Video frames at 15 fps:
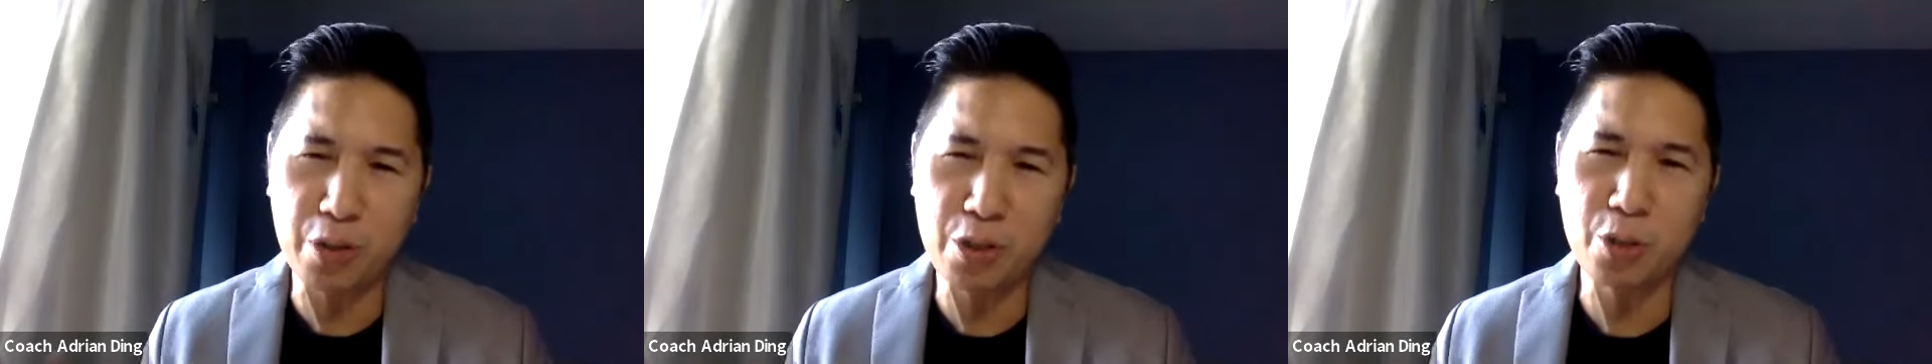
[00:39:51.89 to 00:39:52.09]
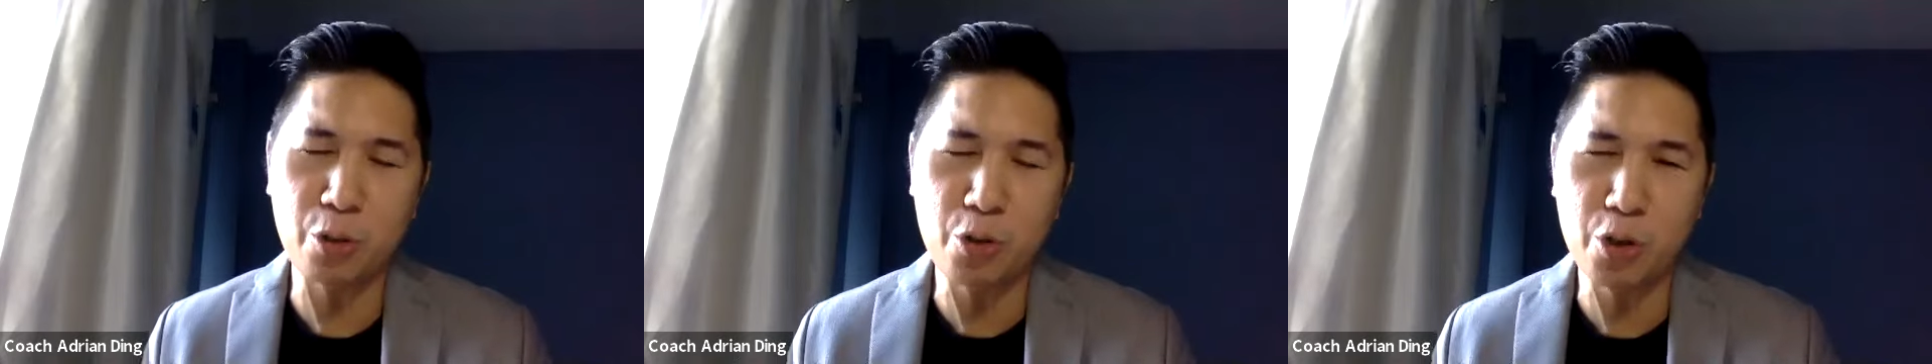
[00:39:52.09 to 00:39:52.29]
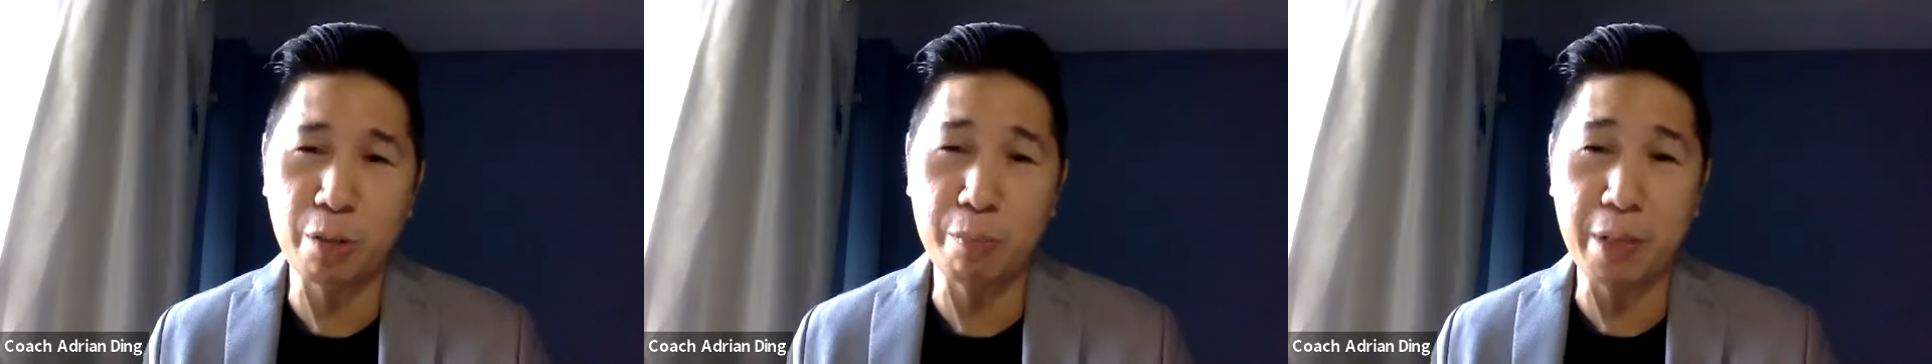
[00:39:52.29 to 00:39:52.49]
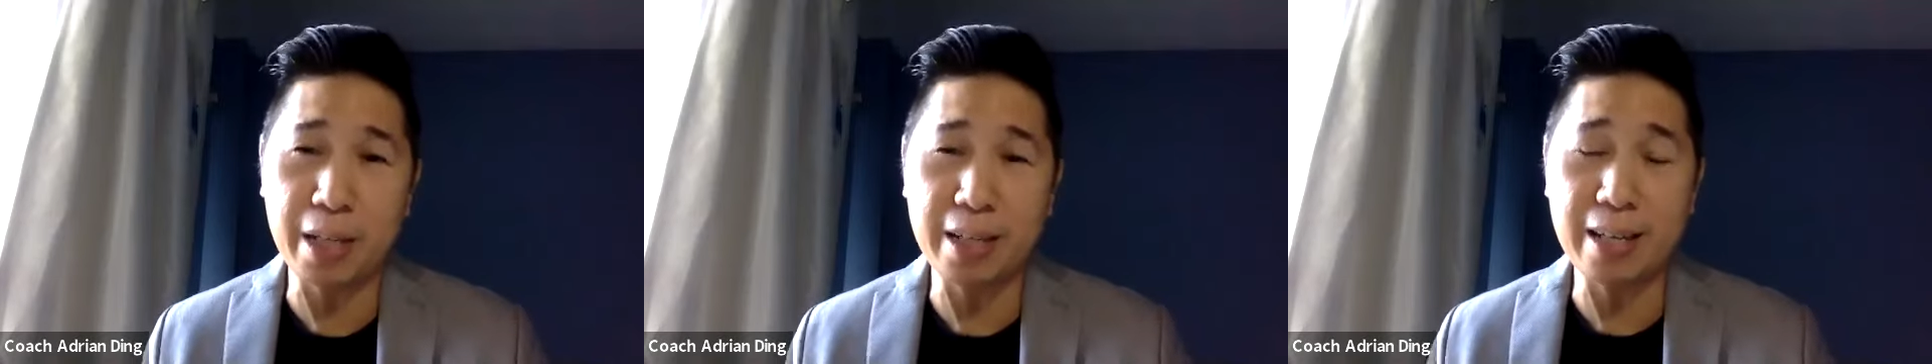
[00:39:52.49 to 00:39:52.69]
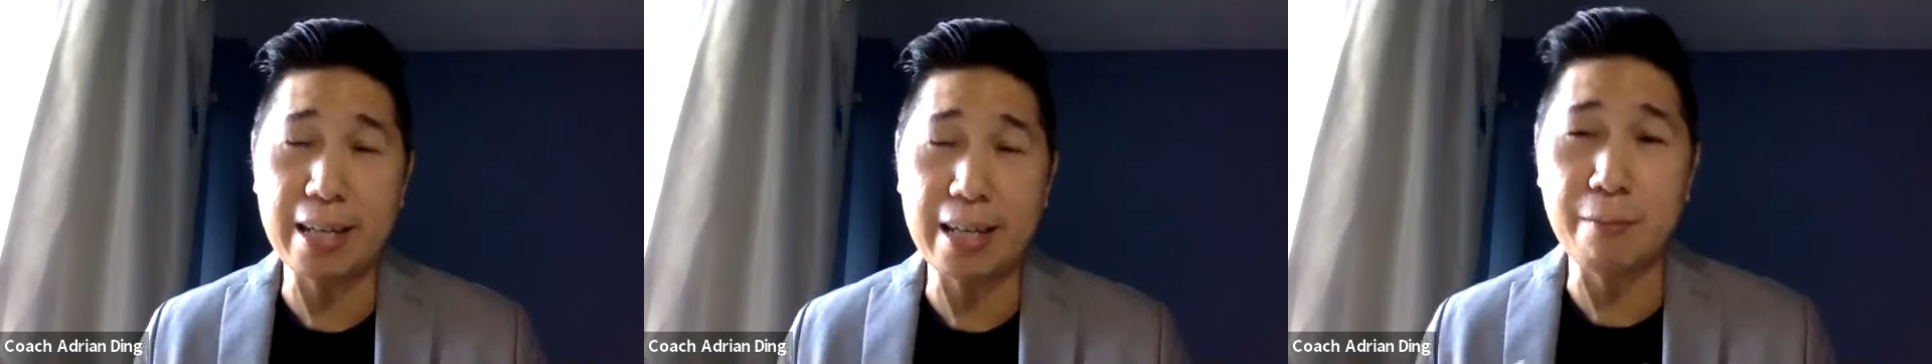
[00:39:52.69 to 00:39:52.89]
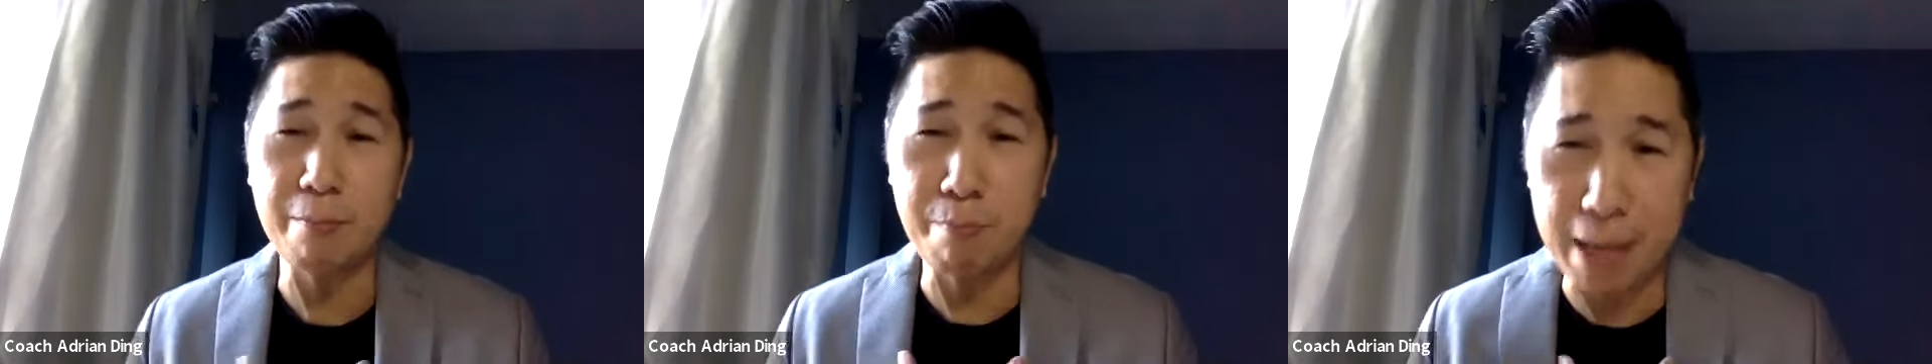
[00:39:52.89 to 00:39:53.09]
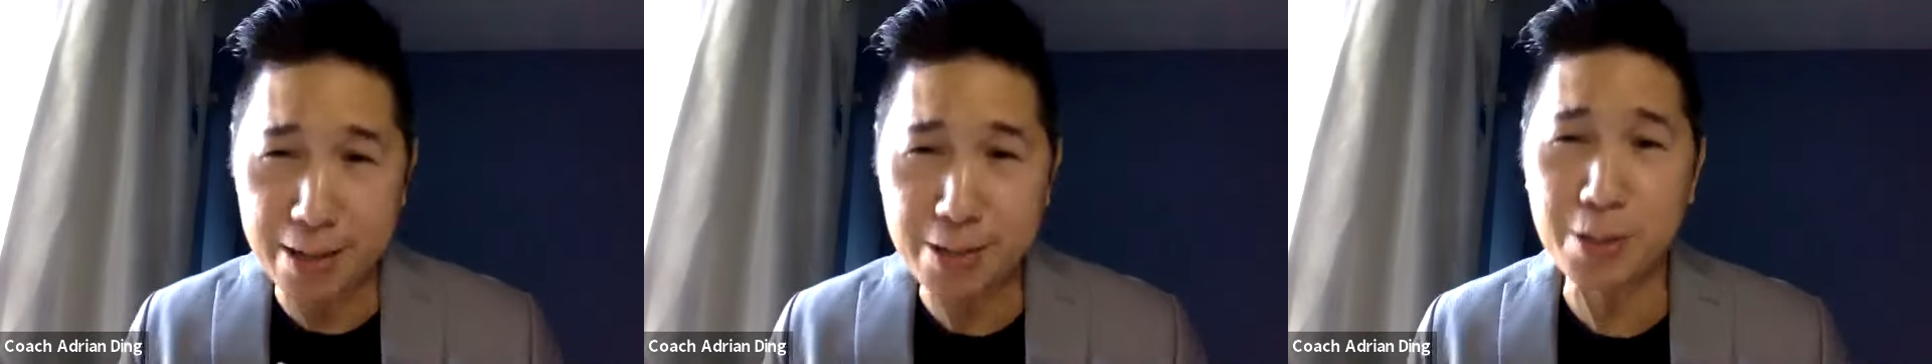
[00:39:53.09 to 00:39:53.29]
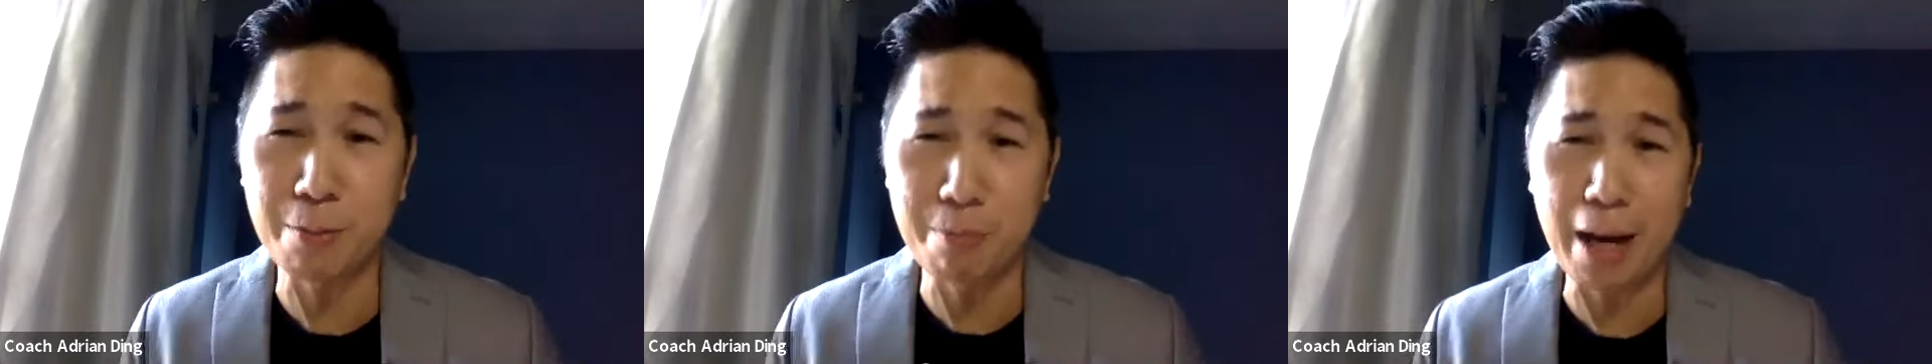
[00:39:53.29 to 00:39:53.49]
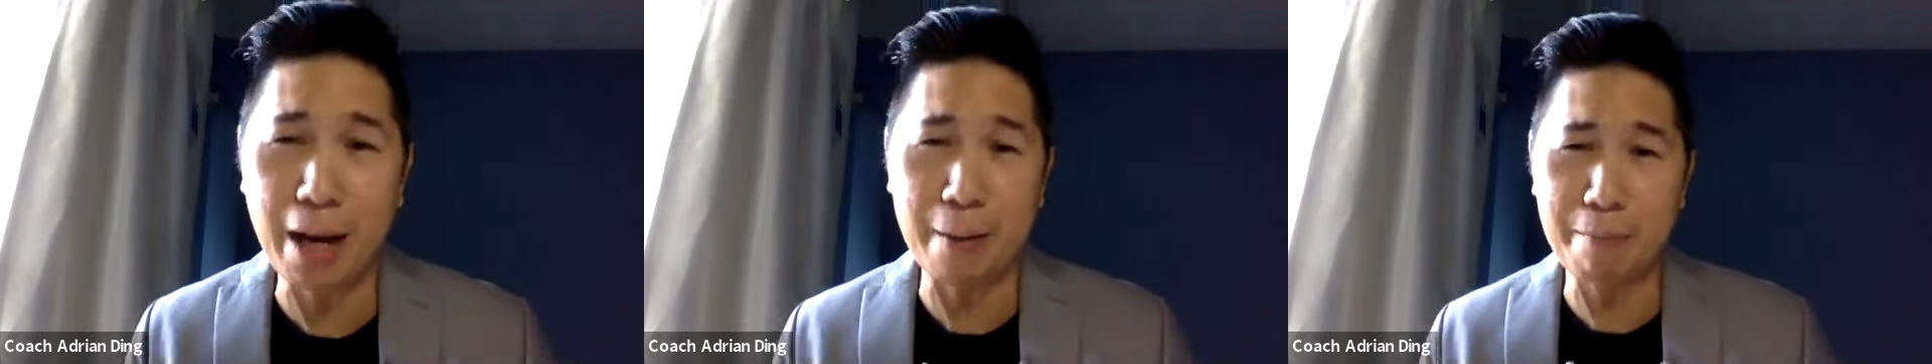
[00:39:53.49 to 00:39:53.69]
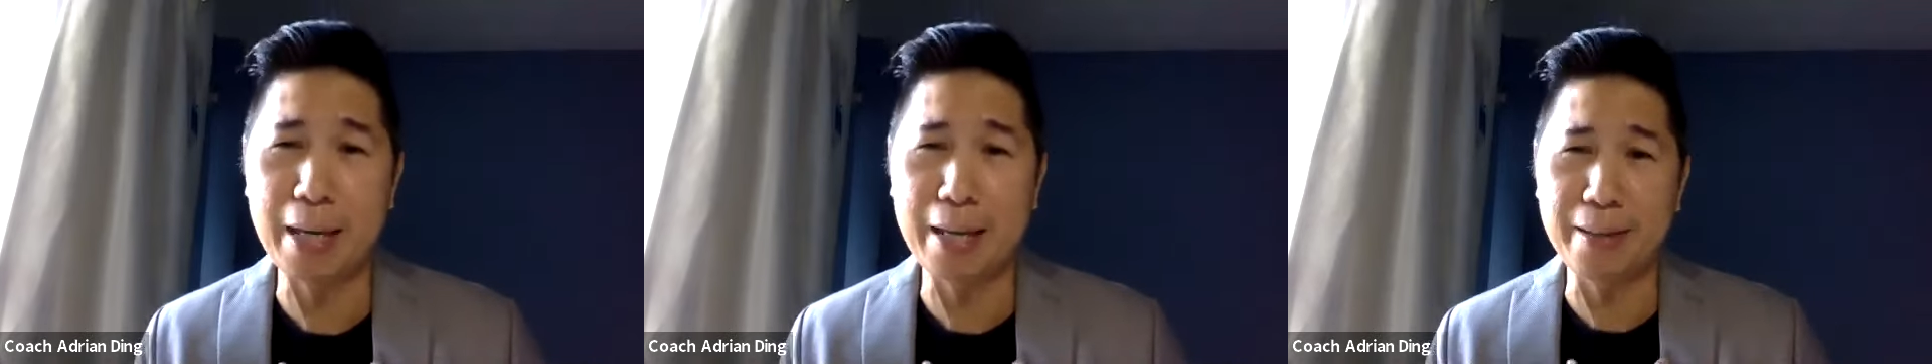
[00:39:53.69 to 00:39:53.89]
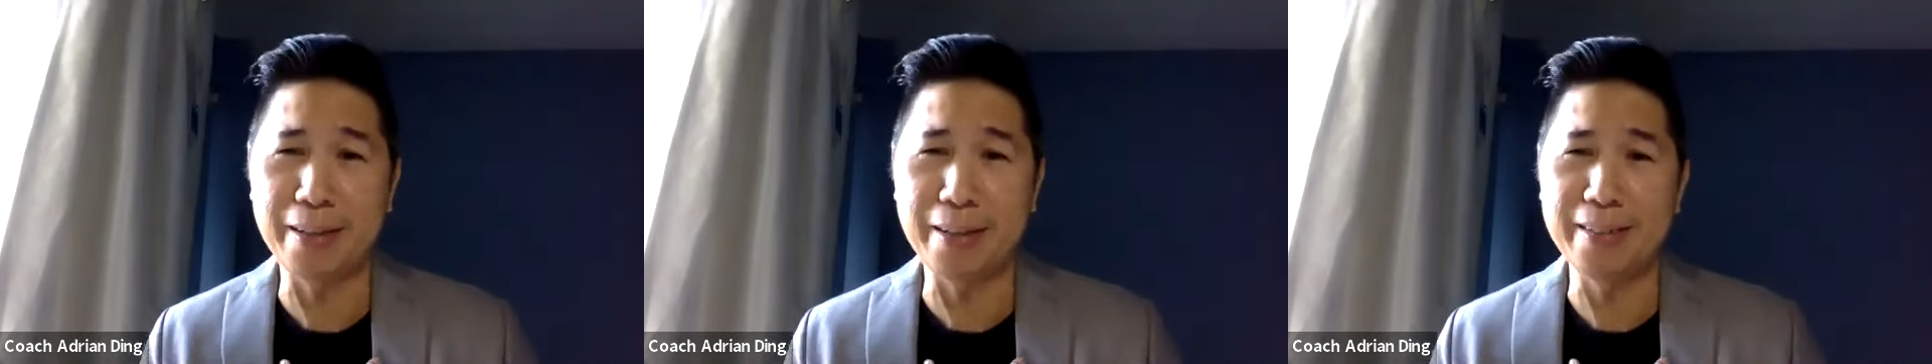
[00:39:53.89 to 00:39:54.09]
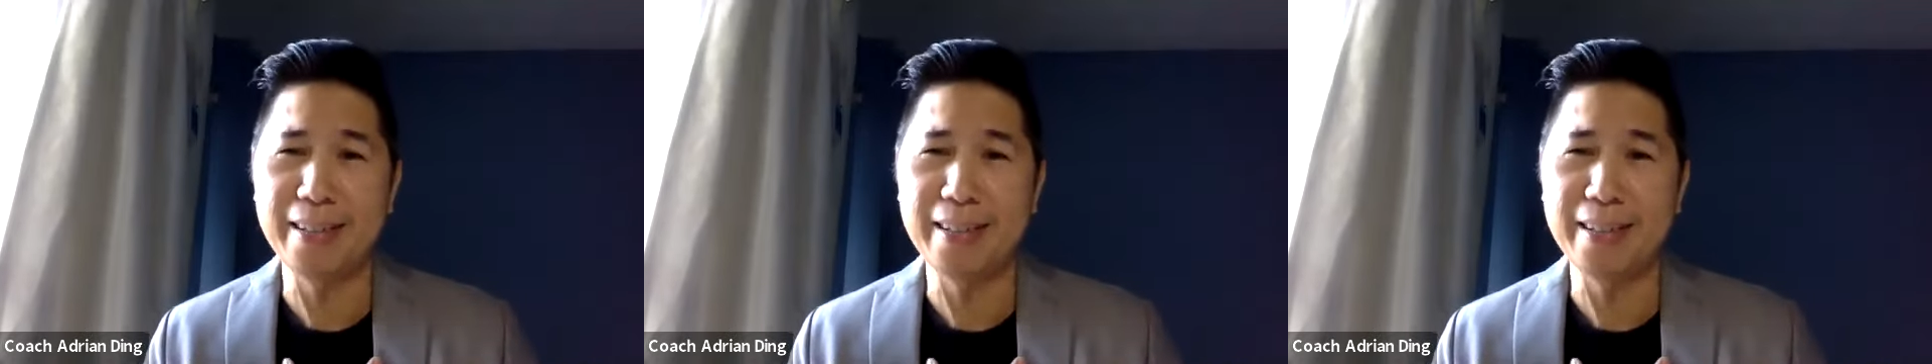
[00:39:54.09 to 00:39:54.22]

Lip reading: social media based on my opinion.